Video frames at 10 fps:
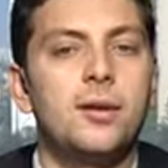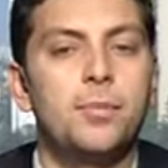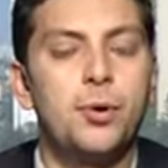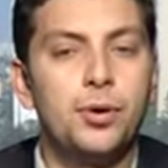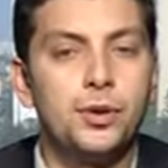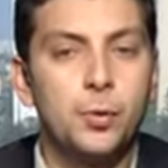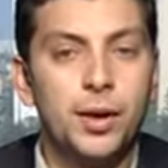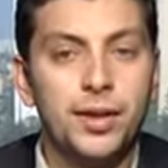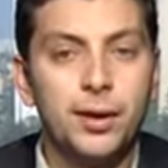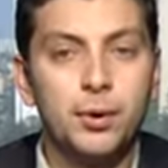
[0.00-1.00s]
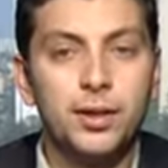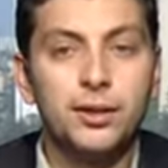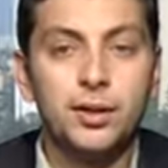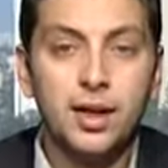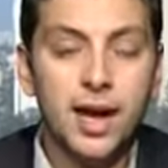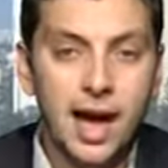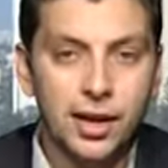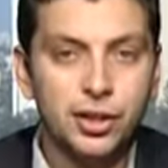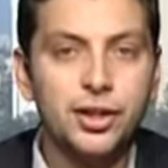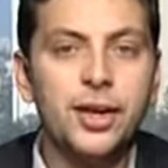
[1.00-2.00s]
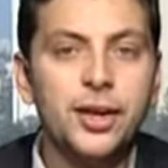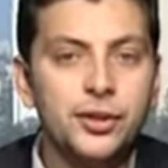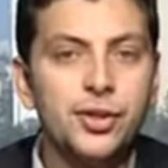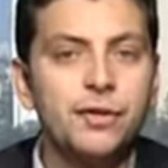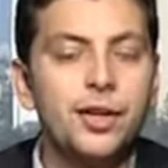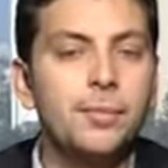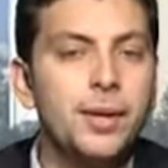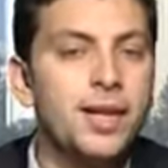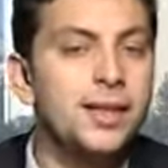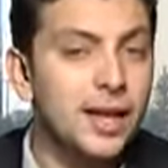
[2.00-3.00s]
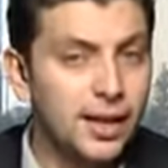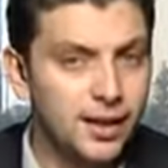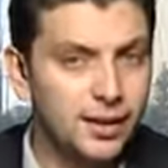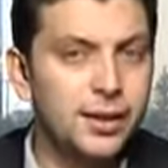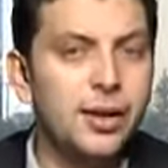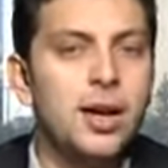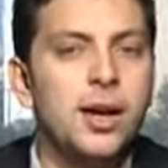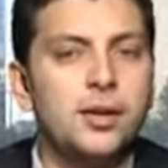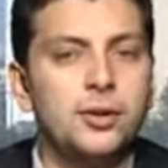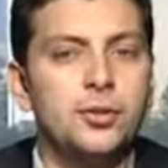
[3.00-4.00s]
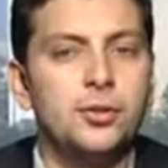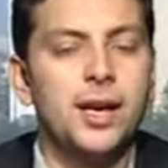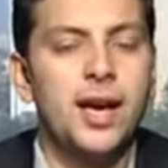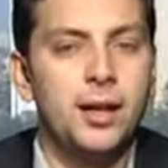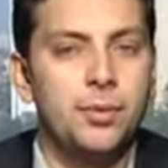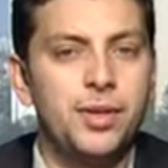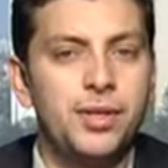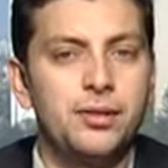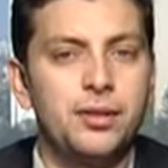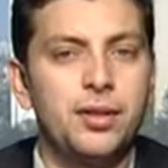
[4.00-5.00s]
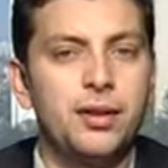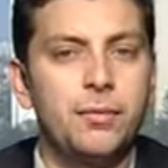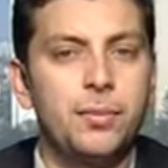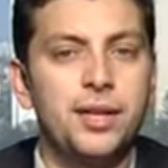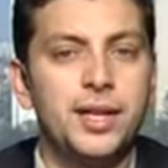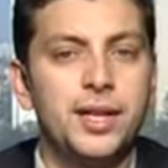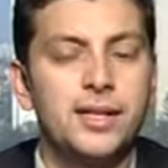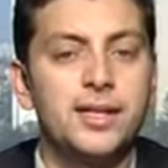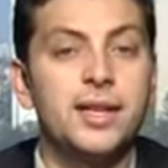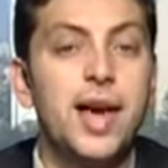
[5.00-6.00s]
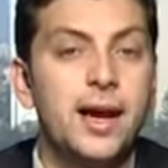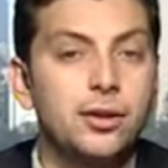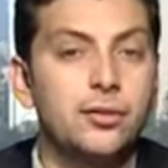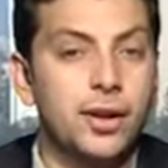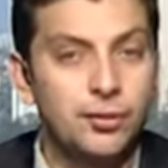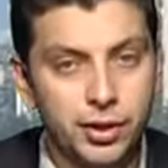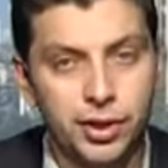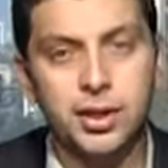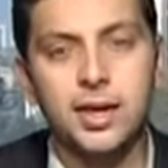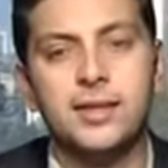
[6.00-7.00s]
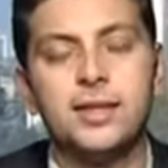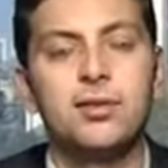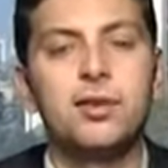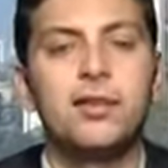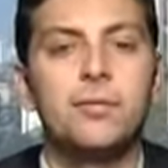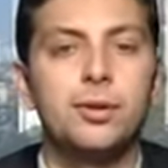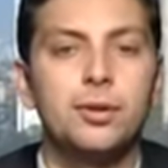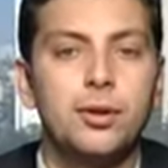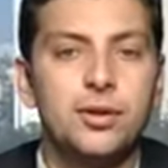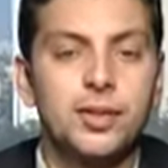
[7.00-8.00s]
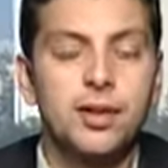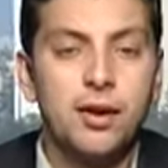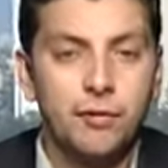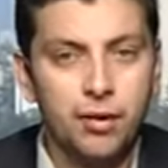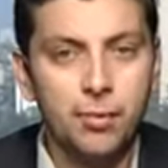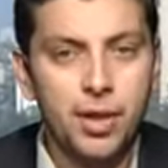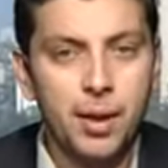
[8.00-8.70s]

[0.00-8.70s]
point where they will actually intervene militarily to help the Syrian government against an act of aggression, as the Syrian government calls it, from the